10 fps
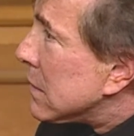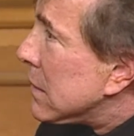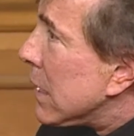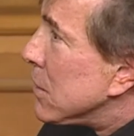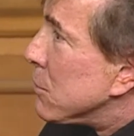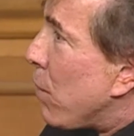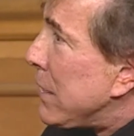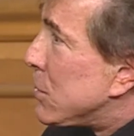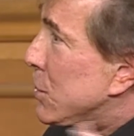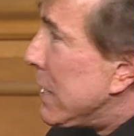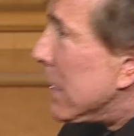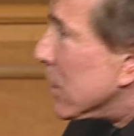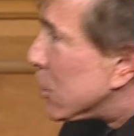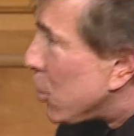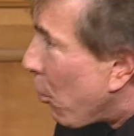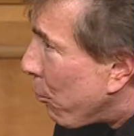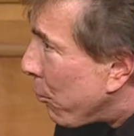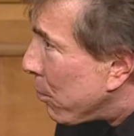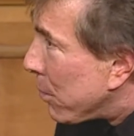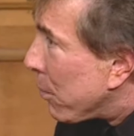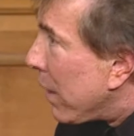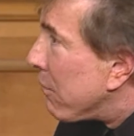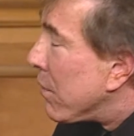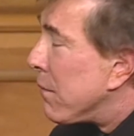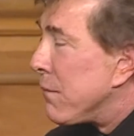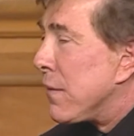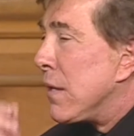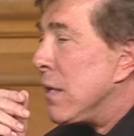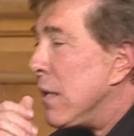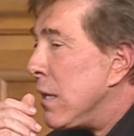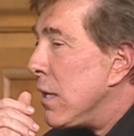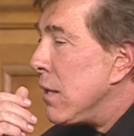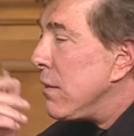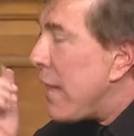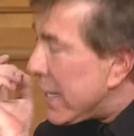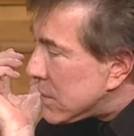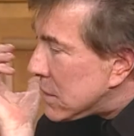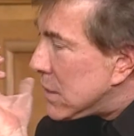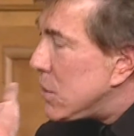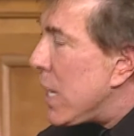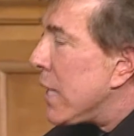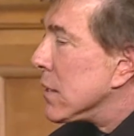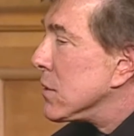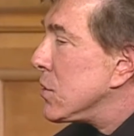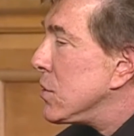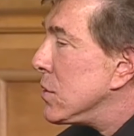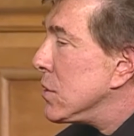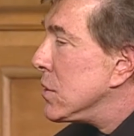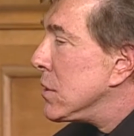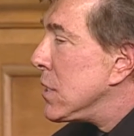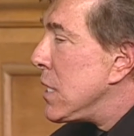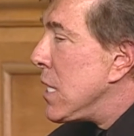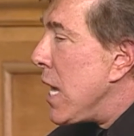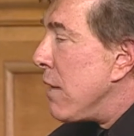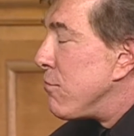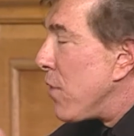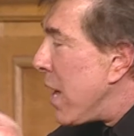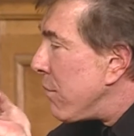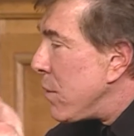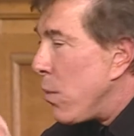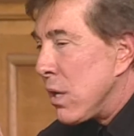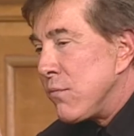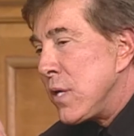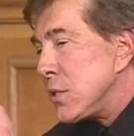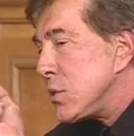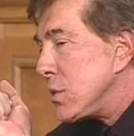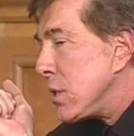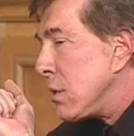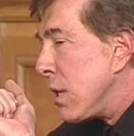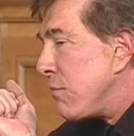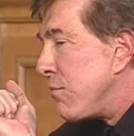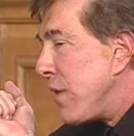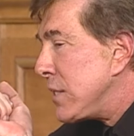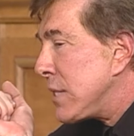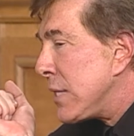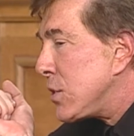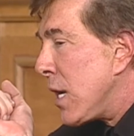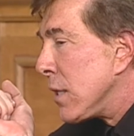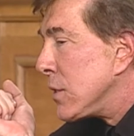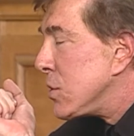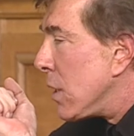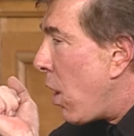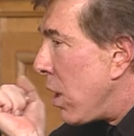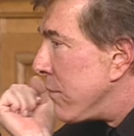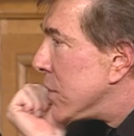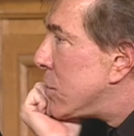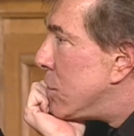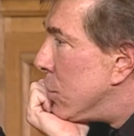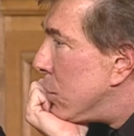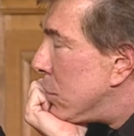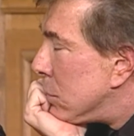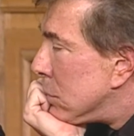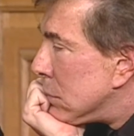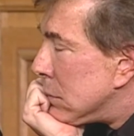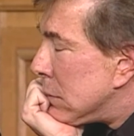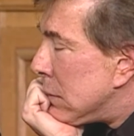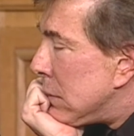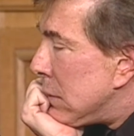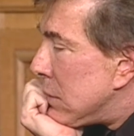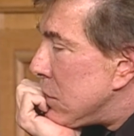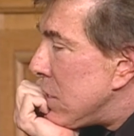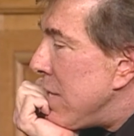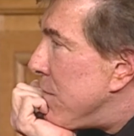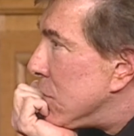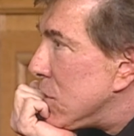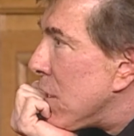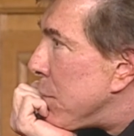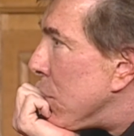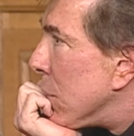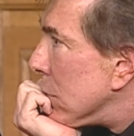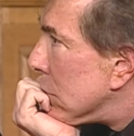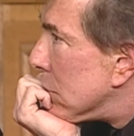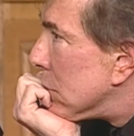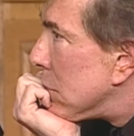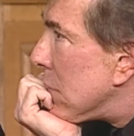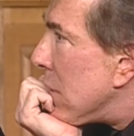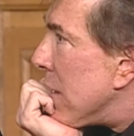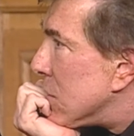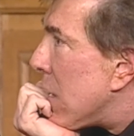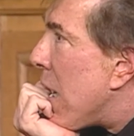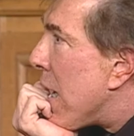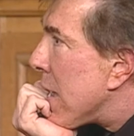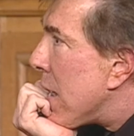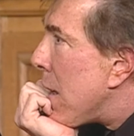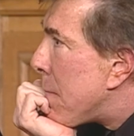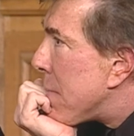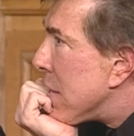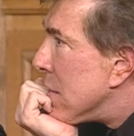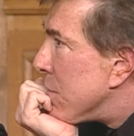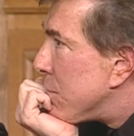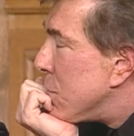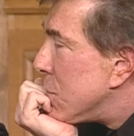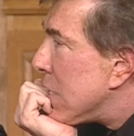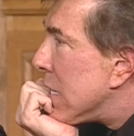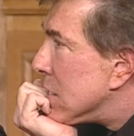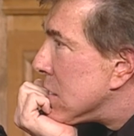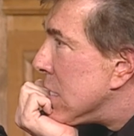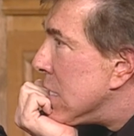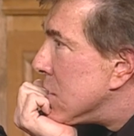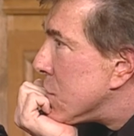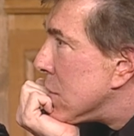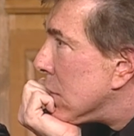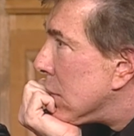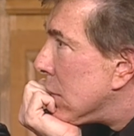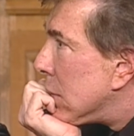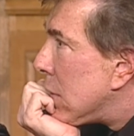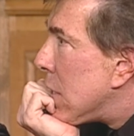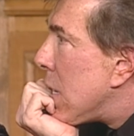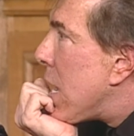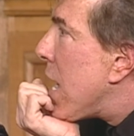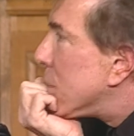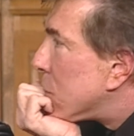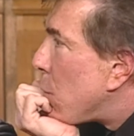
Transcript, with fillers: getting the right seat in a showroom or whatever. That's the challenge. And for every one of us that face that challenge, and all of us do, even Sumner, as high up in the food chain as he is, has to